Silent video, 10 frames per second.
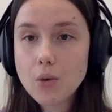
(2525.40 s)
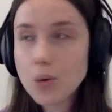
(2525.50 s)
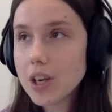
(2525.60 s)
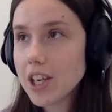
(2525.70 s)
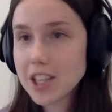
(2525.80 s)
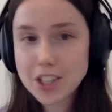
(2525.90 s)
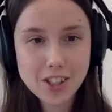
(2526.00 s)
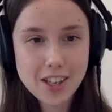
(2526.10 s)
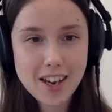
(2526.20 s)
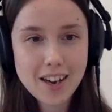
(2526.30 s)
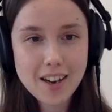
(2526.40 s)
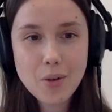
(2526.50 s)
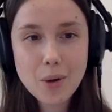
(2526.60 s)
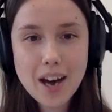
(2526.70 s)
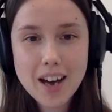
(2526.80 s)
Yesterday
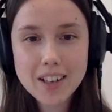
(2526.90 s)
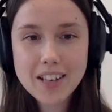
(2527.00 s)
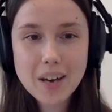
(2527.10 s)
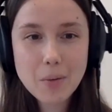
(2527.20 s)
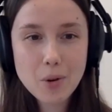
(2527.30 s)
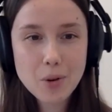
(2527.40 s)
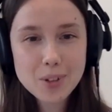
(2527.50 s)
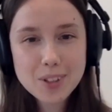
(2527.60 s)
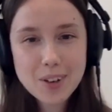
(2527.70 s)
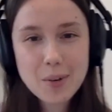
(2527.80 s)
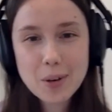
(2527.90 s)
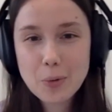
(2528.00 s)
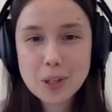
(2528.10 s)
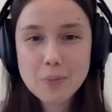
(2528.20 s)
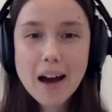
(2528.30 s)
we had a demo, so it
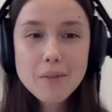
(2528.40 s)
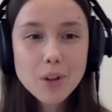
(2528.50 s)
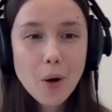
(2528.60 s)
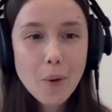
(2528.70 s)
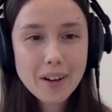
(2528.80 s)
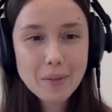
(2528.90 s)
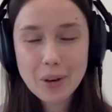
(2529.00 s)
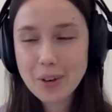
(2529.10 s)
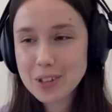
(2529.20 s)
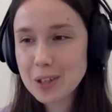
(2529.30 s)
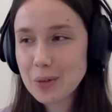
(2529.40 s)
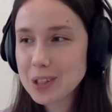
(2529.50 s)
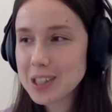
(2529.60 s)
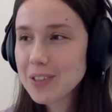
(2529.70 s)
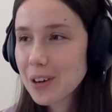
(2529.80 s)
was mind-blowing because it
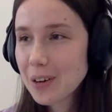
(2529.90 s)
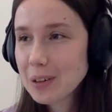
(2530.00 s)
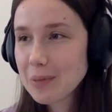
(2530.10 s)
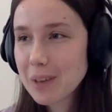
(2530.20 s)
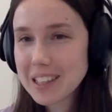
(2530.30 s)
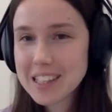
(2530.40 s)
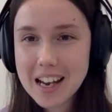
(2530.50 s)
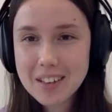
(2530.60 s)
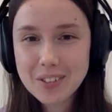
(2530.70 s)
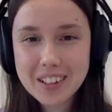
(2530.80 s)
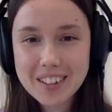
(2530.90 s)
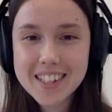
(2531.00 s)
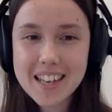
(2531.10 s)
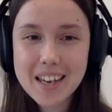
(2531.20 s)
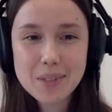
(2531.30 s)
was difficult but insightful at the
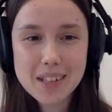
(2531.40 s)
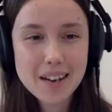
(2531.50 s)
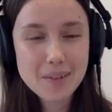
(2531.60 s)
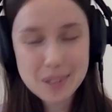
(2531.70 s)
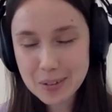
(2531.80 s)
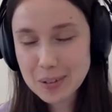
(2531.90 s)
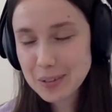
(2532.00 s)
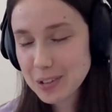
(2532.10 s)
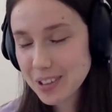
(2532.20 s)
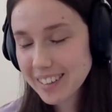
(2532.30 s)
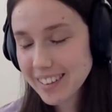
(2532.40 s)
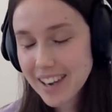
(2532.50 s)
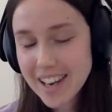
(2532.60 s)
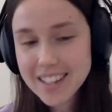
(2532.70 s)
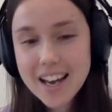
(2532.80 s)
same time, so it was really
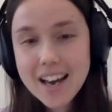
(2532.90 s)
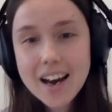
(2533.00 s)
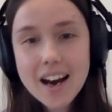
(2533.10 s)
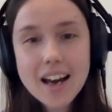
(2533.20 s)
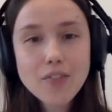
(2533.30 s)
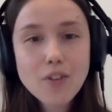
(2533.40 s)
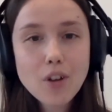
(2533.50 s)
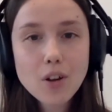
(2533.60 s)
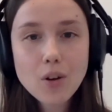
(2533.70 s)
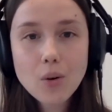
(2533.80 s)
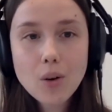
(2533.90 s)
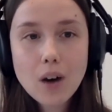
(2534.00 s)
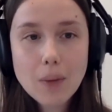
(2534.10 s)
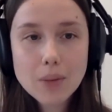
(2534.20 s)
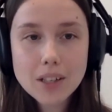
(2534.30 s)
great. And follow
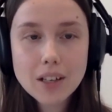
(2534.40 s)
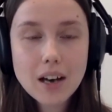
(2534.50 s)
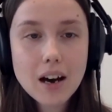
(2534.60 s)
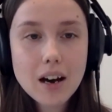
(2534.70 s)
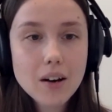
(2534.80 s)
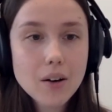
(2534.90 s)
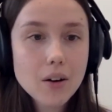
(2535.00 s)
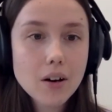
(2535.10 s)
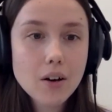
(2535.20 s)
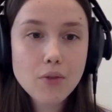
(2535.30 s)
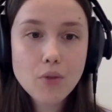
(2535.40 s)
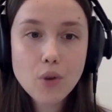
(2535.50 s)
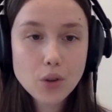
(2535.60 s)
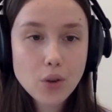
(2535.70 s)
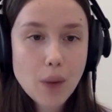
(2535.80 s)
Apptica for
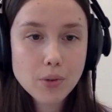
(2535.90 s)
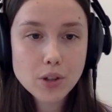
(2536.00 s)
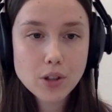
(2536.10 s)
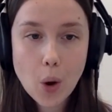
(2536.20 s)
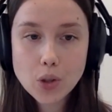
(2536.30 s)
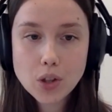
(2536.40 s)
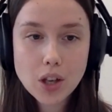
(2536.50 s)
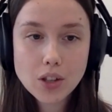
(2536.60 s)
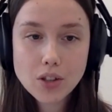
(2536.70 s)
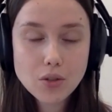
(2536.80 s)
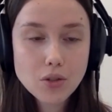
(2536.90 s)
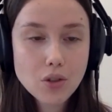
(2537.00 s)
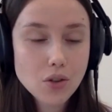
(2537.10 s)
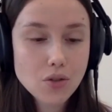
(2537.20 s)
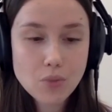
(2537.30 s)
new episodes. Stay tuned
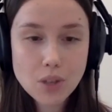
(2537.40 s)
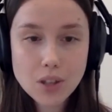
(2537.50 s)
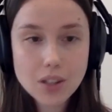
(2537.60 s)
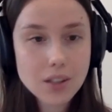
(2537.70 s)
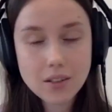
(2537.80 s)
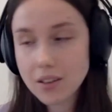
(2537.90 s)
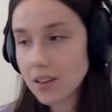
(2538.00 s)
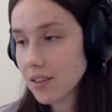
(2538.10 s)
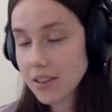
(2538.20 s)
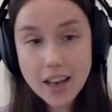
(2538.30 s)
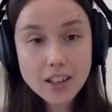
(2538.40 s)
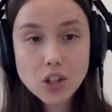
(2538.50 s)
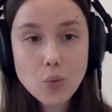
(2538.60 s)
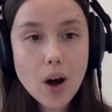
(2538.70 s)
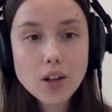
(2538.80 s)
not to miss the
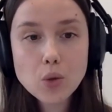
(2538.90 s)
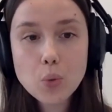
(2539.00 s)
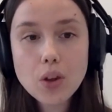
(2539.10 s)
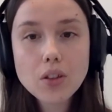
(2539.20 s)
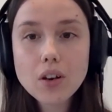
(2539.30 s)
next ones with